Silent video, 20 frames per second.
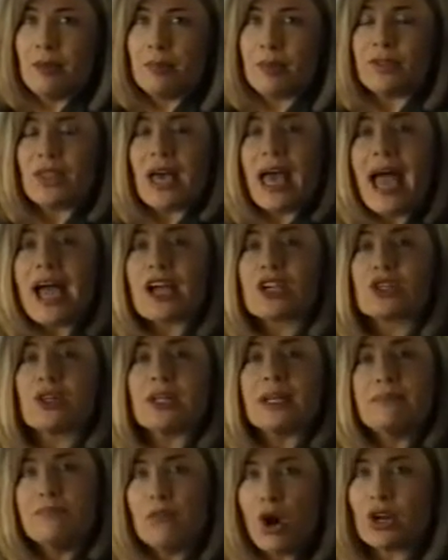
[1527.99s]
but they
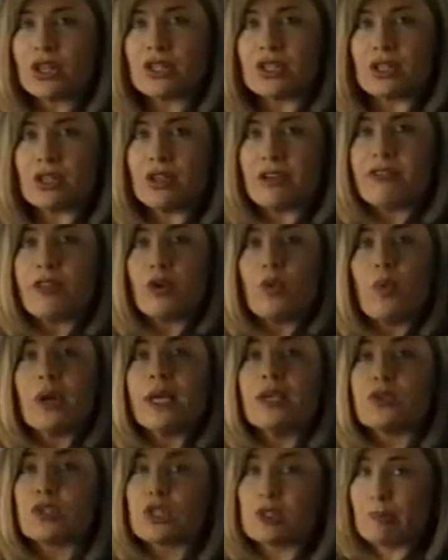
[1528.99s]
actually monitor for
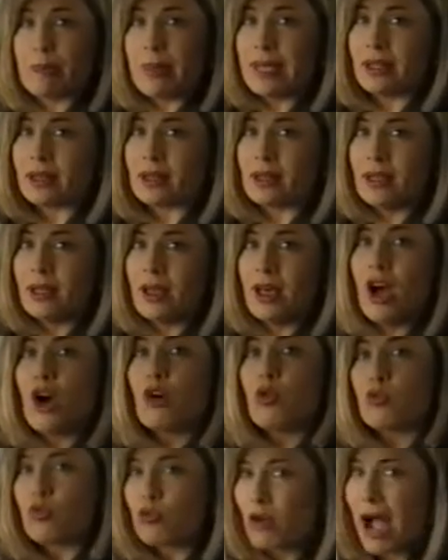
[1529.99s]
wheel spin
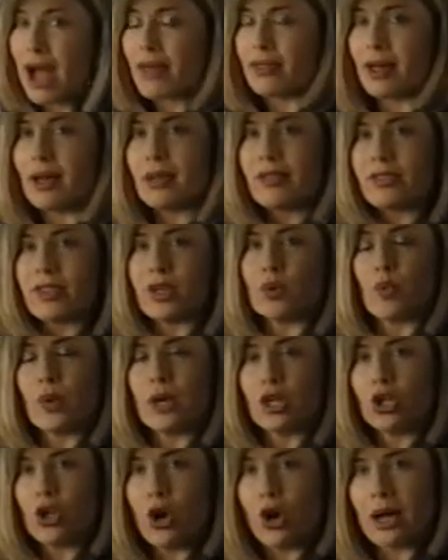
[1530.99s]
rather than
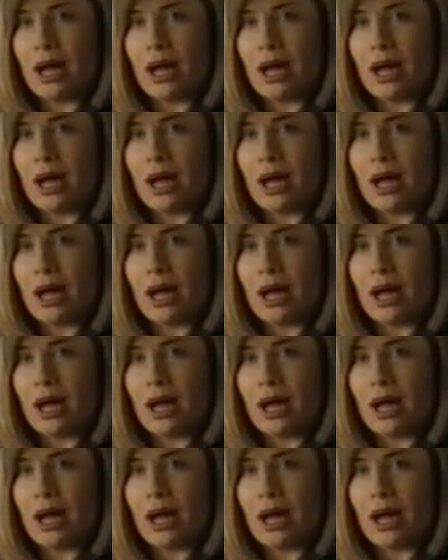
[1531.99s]
wheel